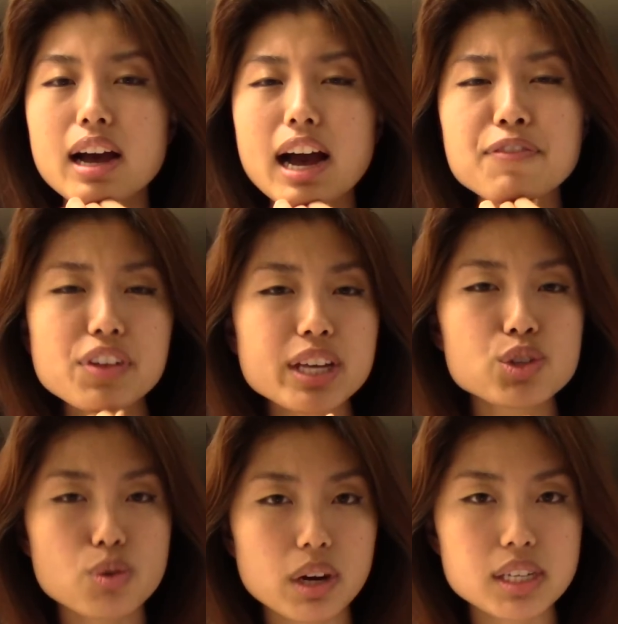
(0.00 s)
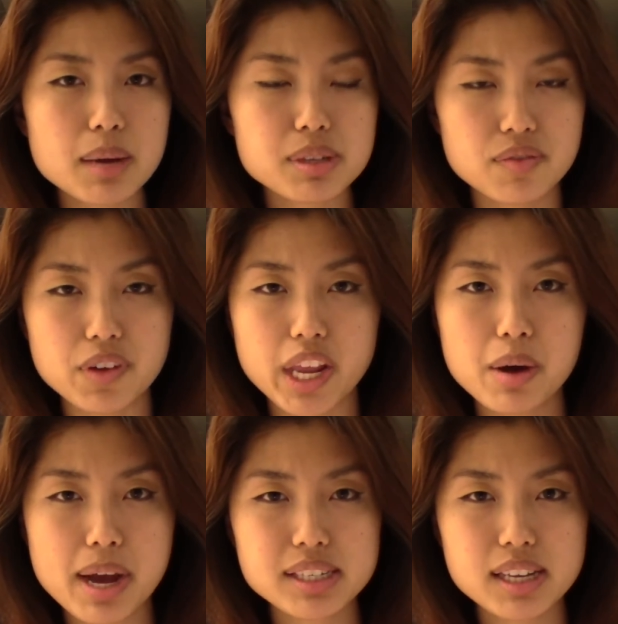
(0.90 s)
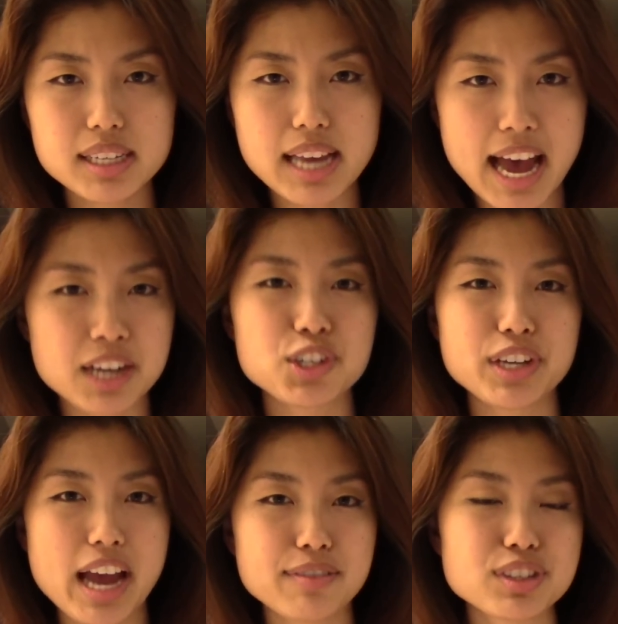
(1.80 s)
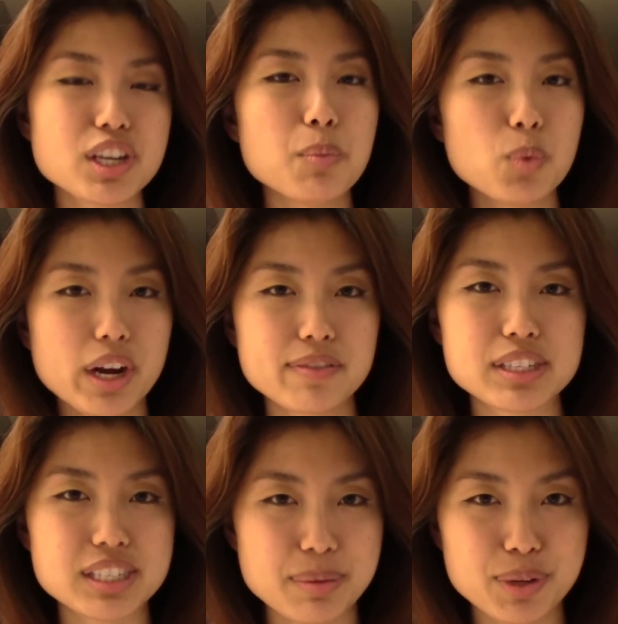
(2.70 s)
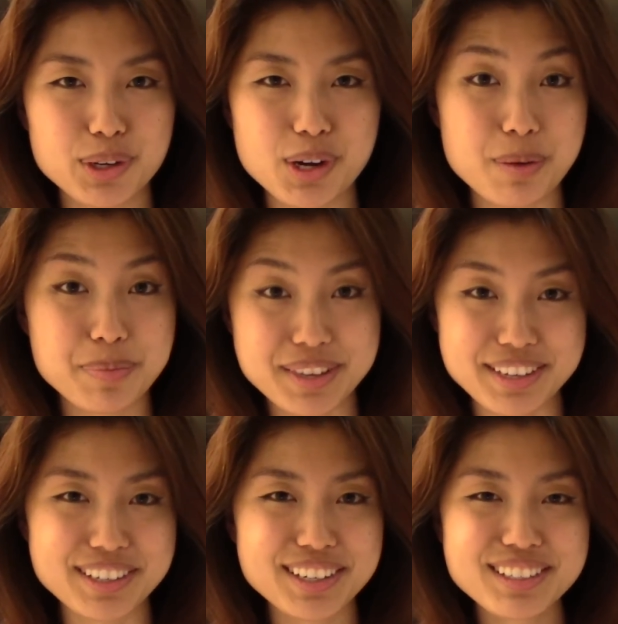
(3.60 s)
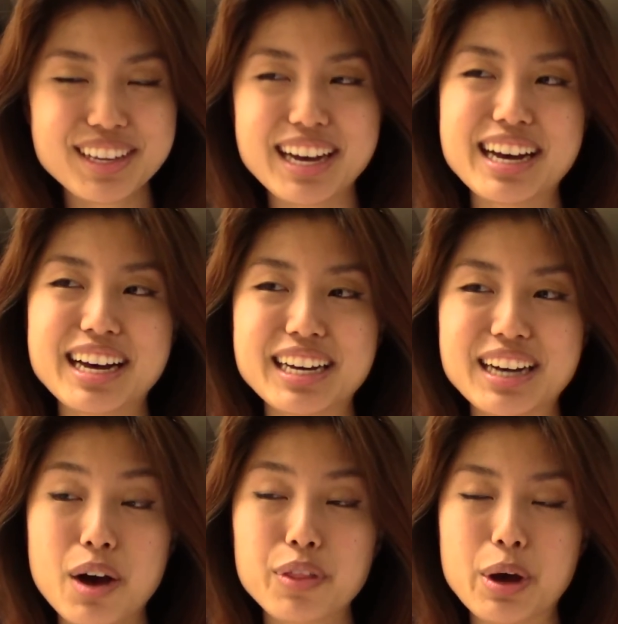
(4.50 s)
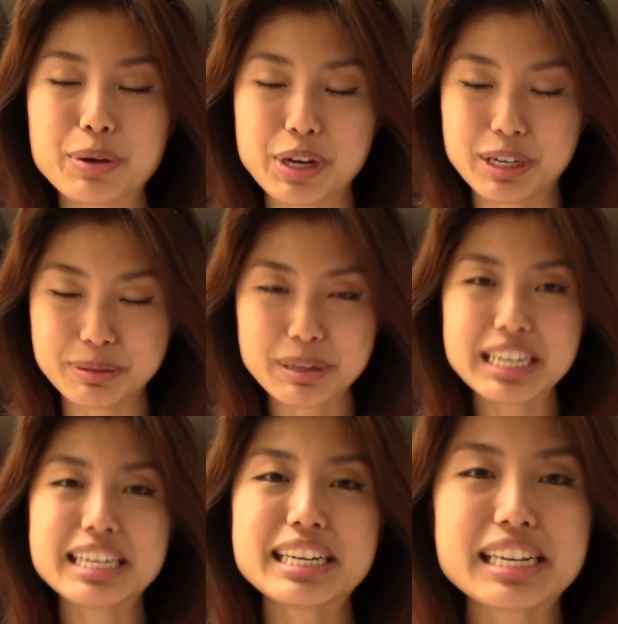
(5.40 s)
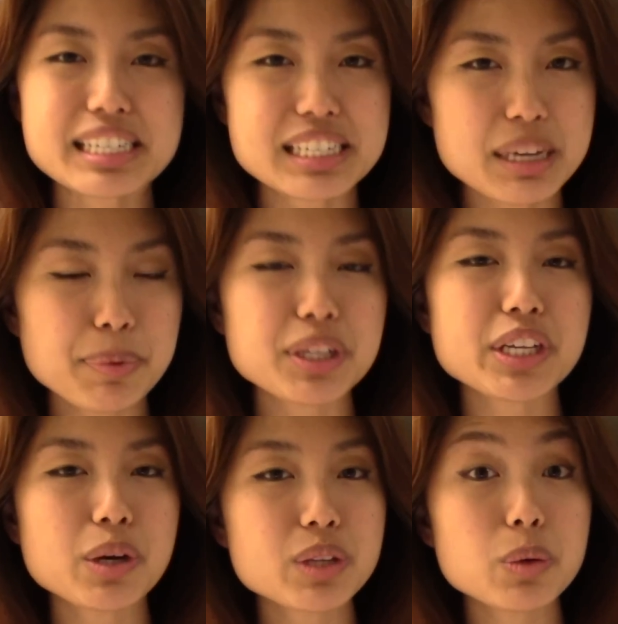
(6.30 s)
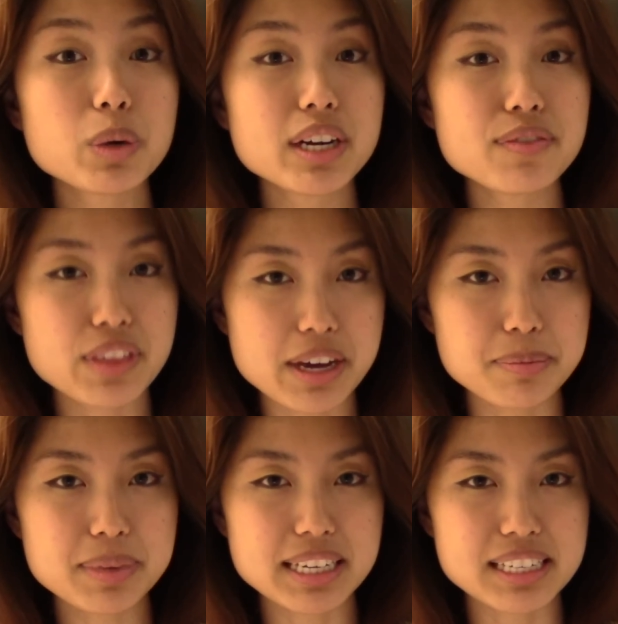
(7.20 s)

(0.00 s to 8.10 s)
I feel like story times and video essays actually have somewhat of a similar appeal, although, you know, typically only one of them is